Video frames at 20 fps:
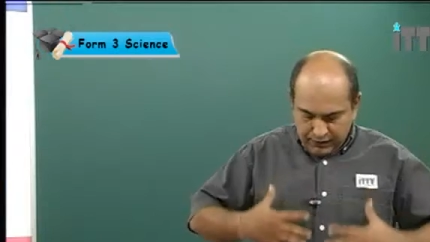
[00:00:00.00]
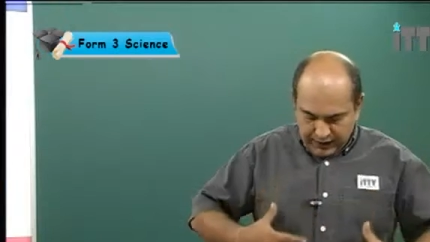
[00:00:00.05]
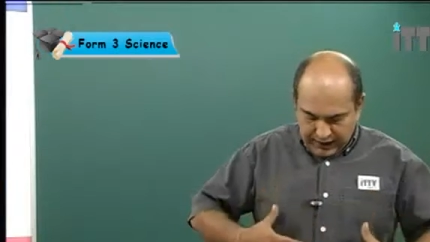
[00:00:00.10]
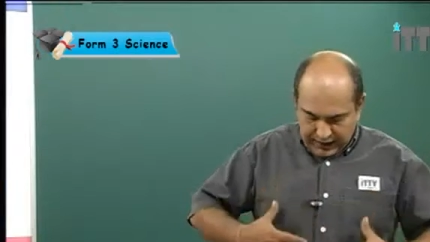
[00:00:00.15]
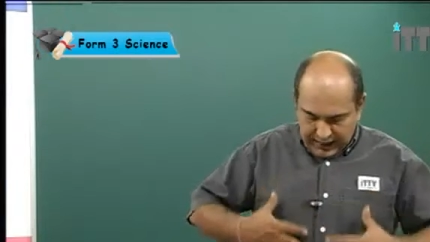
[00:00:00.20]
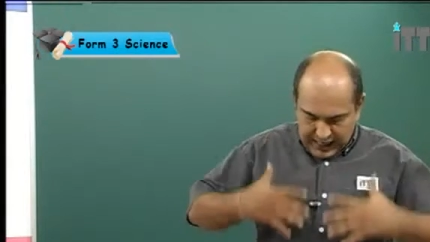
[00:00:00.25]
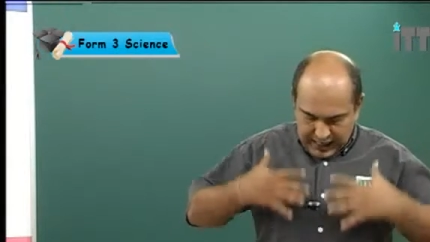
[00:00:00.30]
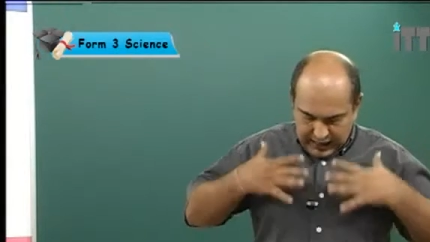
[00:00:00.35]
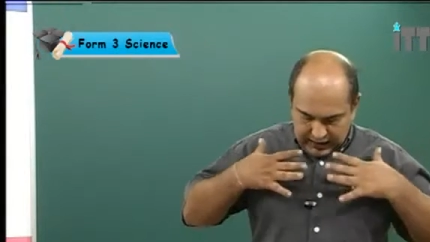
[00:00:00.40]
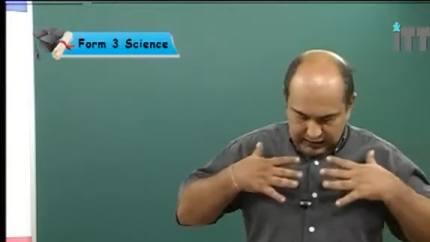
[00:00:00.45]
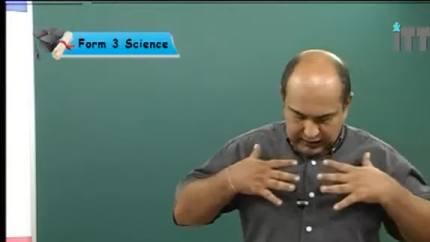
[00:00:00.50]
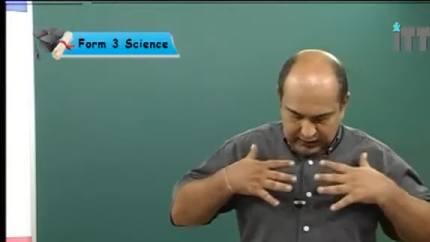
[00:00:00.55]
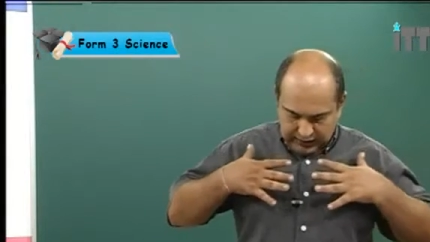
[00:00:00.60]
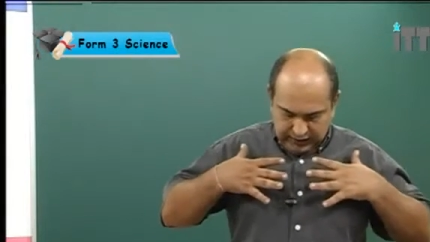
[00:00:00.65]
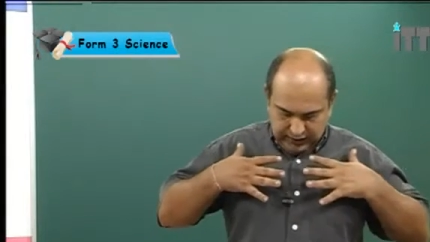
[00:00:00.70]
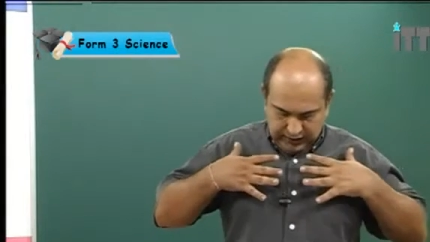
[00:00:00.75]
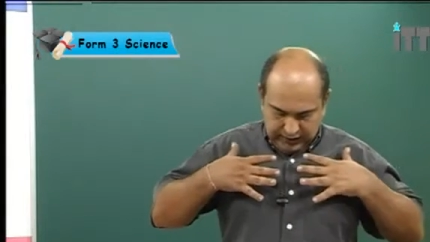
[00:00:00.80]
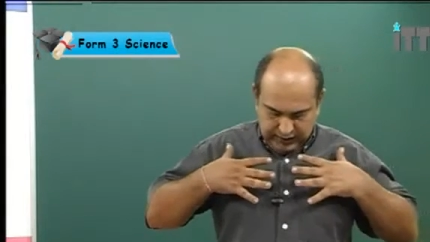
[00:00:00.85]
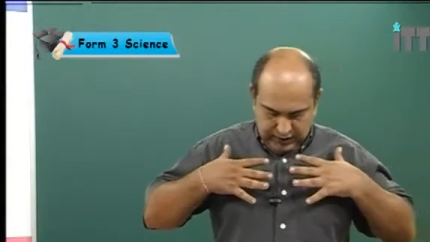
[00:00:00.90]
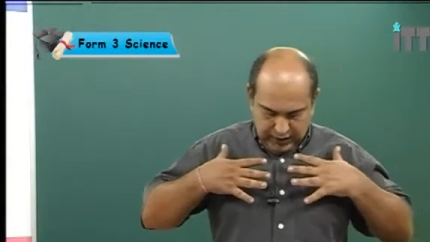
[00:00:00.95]
the
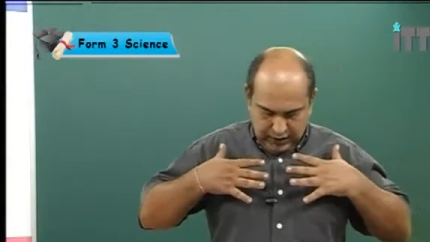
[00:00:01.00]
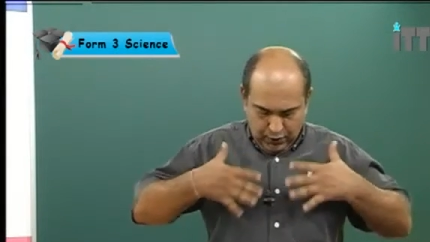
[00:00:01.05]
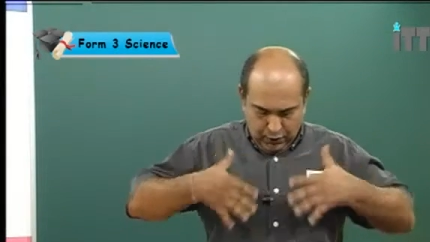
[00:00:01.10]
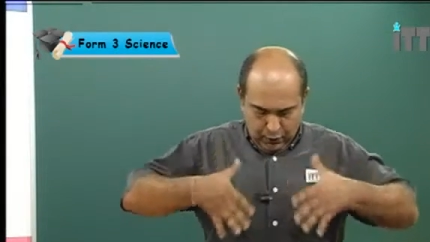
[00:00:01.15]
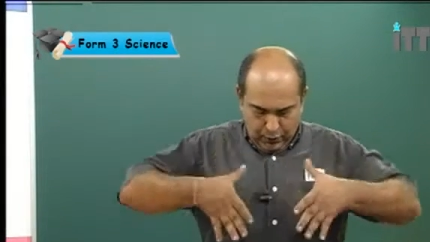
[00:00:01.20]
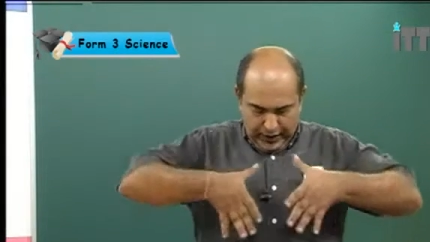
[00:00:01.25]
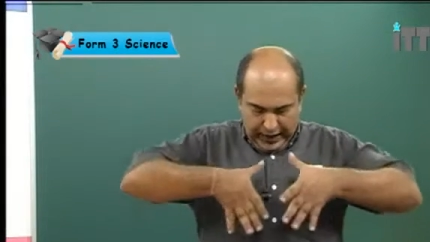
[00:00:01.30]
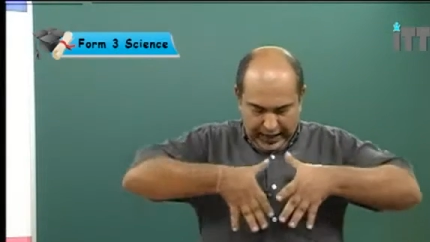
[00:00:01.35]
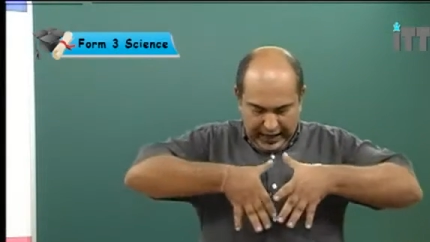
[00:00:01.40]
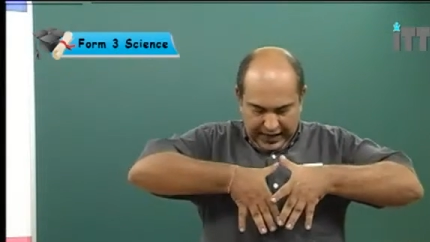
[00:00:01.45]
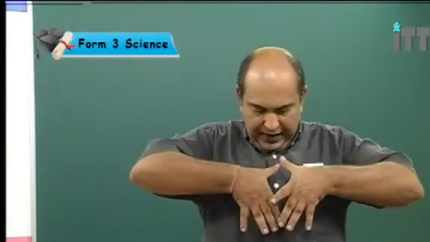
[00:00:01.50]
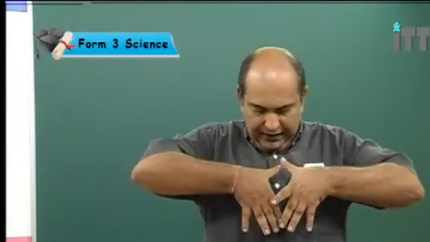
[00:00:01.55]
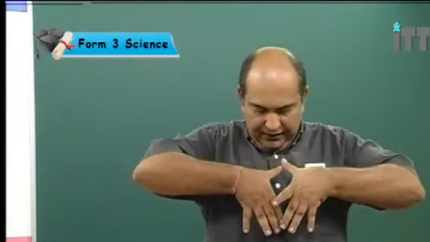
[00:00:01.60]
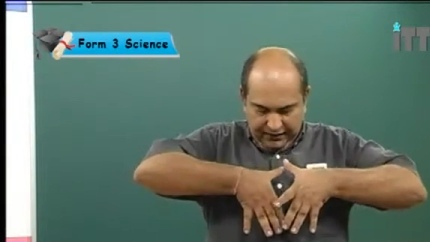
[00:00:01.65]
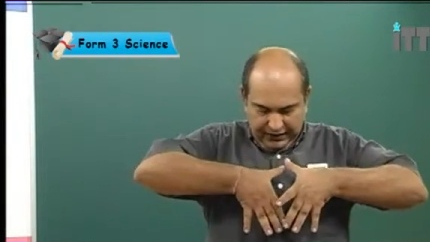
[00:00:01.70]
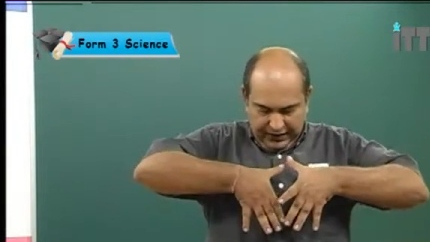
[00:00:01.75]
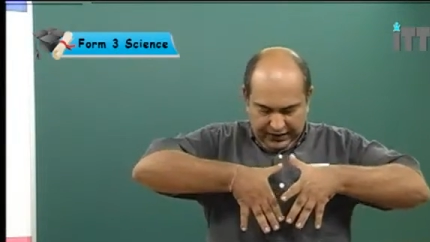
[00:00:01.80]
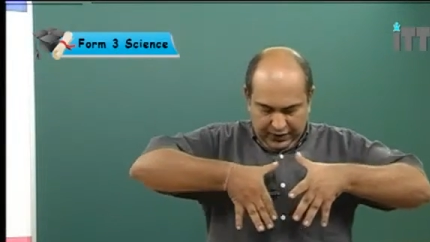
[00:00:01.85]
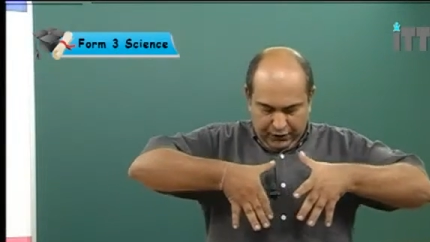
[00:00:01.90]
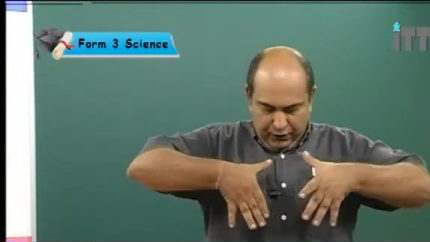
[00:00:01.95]
lungs, we
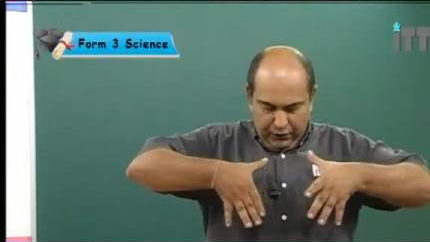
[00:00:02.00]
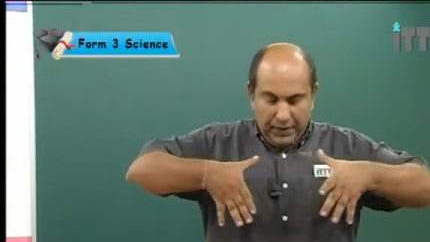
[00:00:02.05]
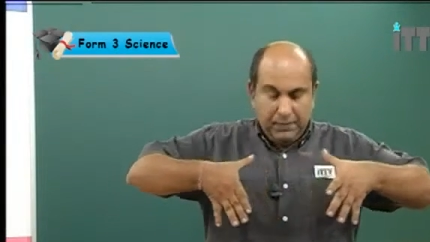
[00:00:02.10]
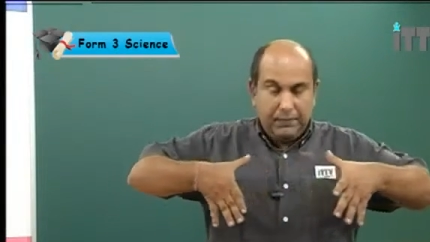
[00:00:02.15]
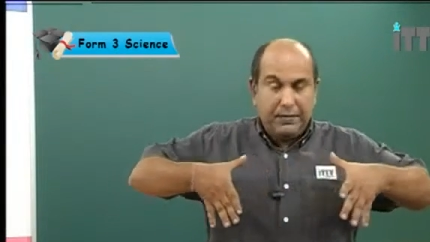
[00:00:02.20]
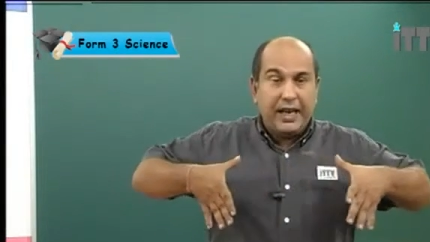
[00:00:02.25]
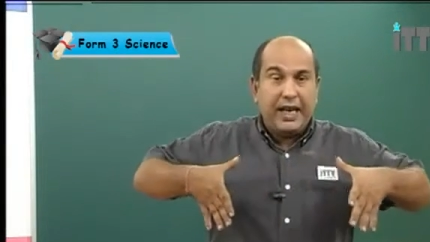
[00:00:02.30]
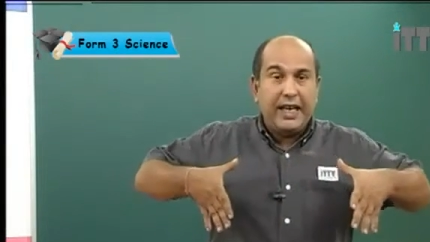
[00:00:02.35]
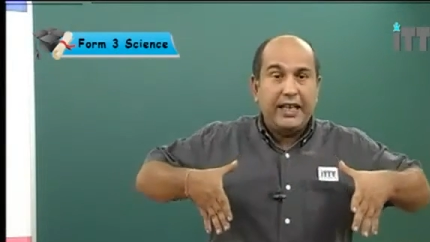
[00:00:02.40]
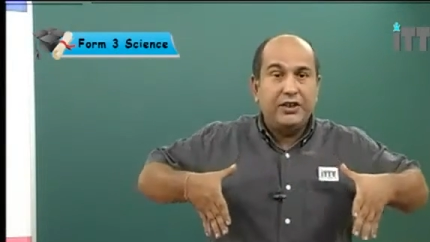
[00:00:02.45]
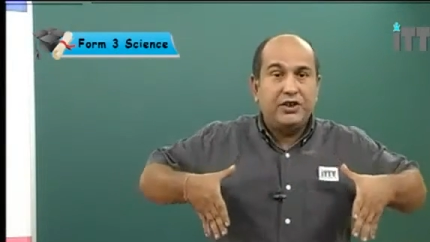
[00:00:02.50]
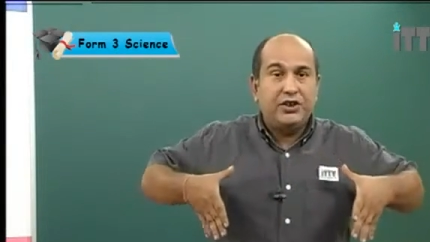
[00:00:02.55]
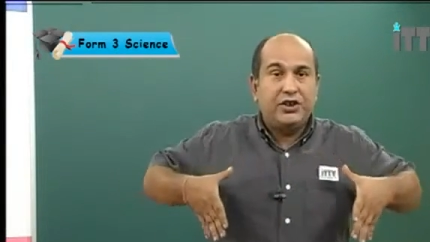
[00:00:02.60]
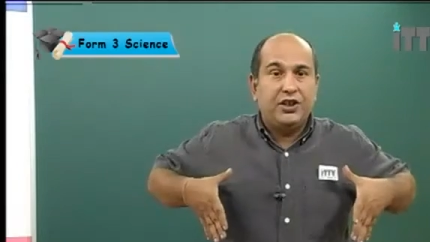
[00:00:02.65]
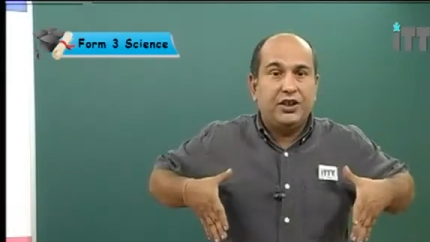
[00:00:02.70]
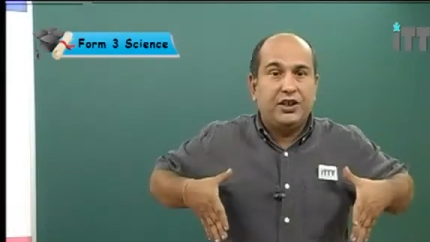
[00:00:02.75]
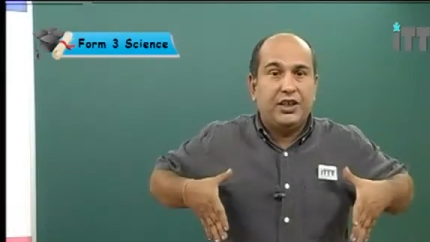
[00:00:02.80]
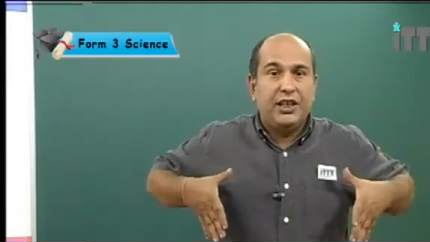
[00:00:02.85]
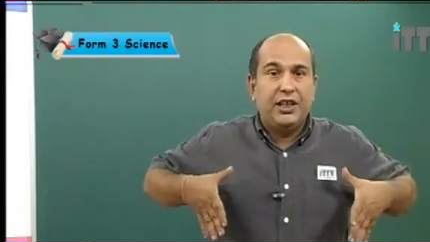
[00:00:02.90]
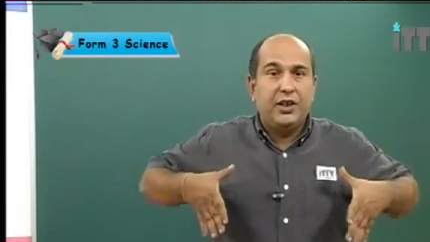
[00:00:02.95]
have the rib cage
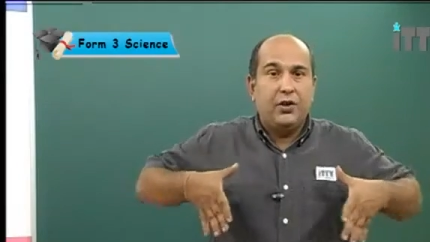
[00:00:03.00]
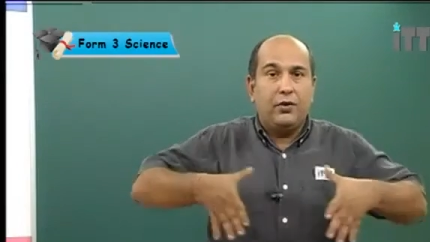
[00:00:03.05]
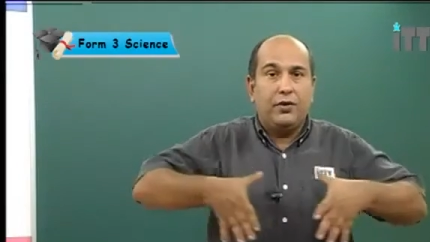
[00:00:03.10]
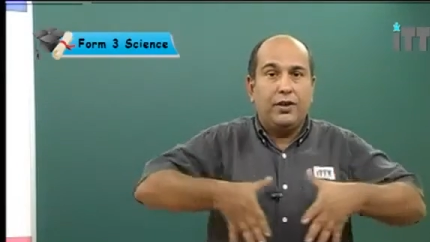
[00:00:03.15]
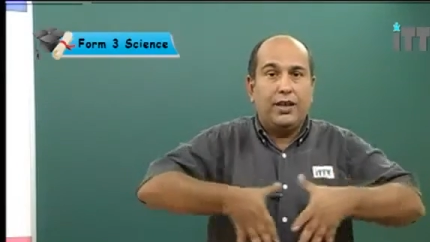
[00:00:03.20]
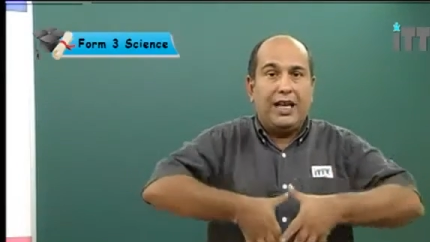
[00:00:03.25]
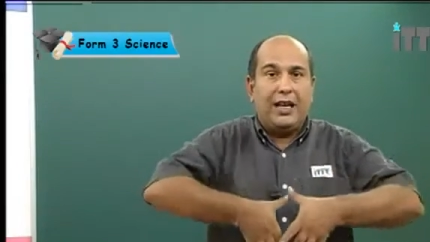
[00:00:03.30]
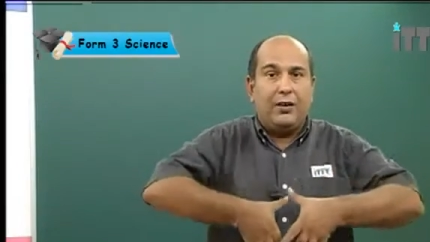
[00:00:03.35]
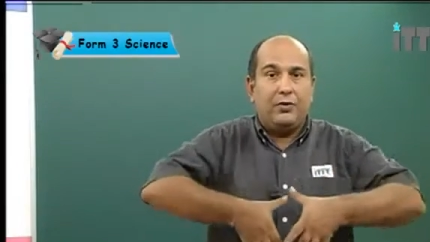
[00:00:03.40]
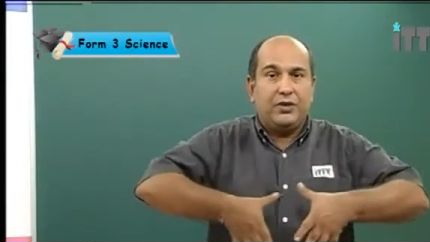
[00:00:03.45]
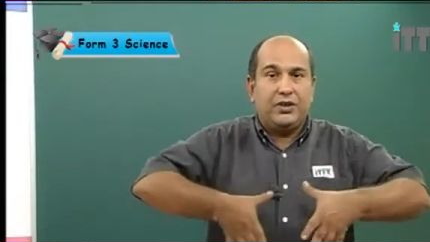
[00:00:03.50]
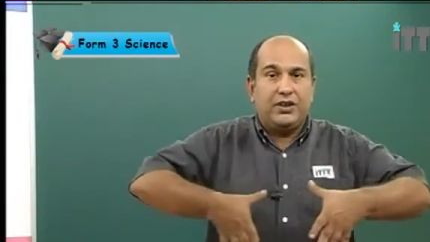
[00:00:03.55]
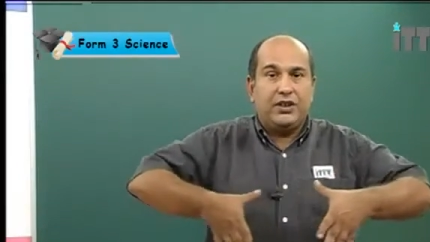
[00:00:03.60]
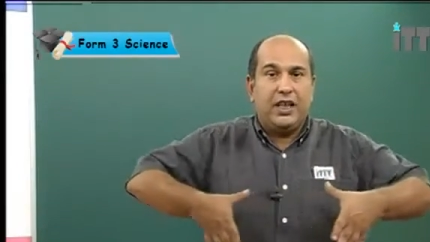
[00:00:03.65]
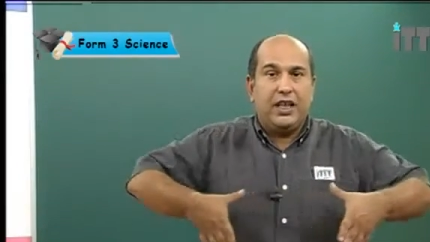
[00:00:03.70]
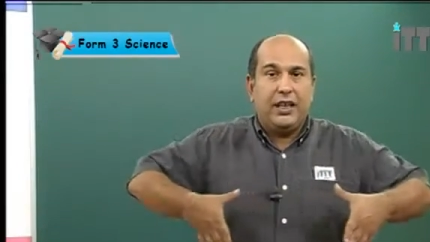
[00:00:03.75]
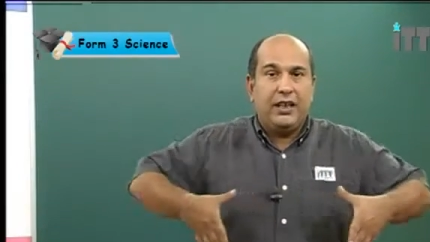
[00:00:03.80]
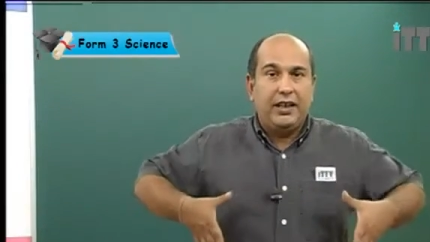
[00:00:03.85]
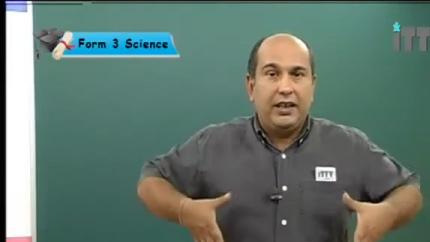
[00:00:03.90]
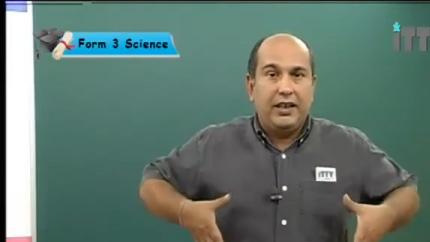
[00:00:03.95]
sitting on the
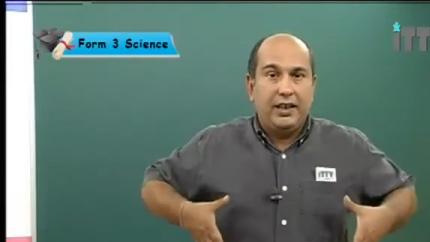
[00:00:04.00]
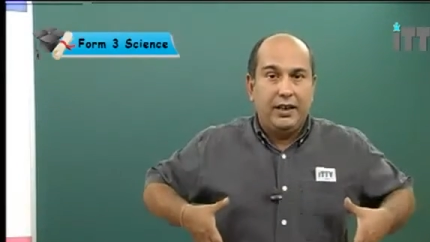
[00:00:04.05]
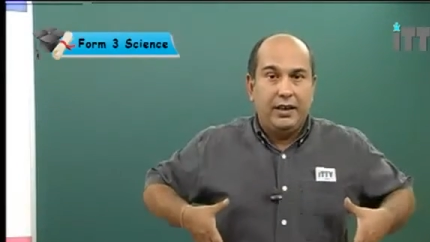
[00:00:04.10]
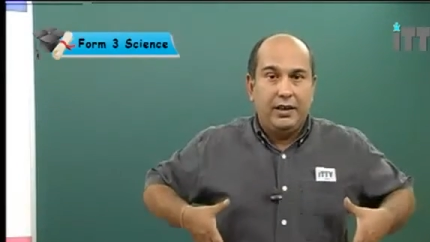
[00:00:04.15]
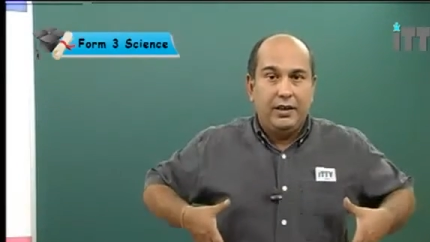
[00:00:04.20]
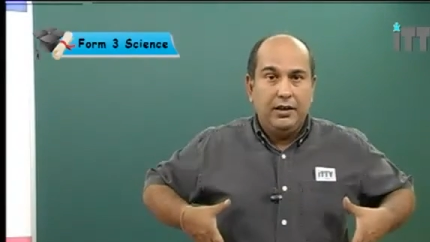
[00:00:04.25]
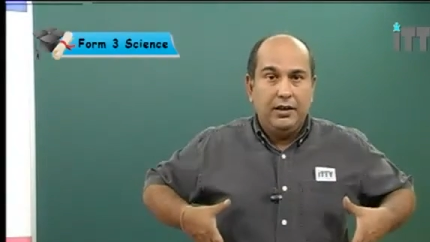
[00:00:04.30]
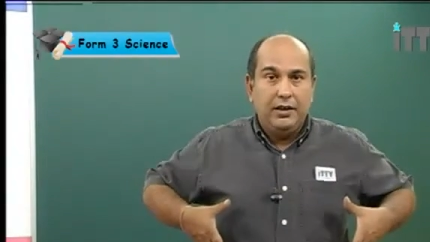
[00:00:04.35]
outside here.